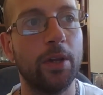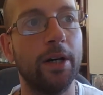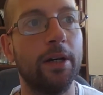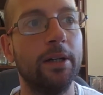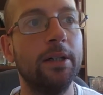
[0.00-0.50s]

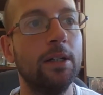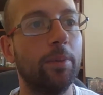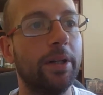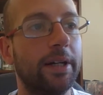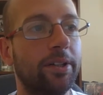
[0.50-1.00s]
But
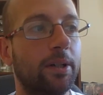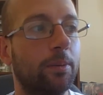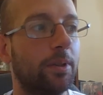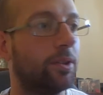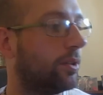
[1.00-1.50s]
the idea
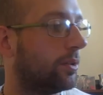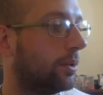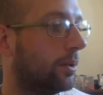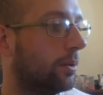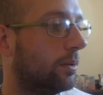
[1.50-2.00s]
was
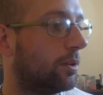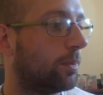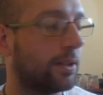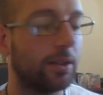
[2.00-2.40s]
to spread